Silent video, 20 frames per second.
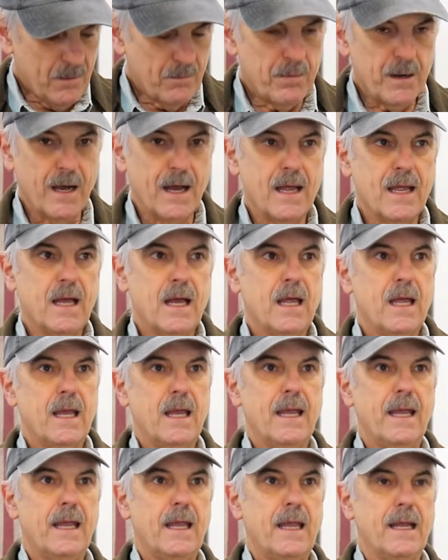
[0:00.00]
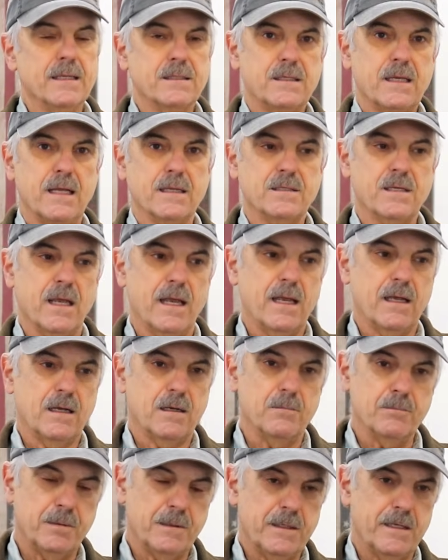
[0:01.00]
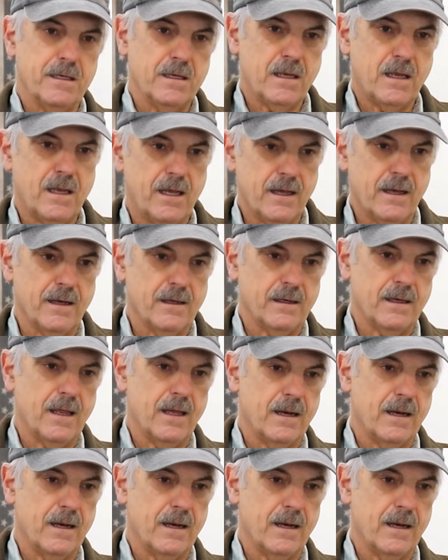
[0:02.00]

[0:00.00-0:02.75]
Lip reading: but it's a complete kit,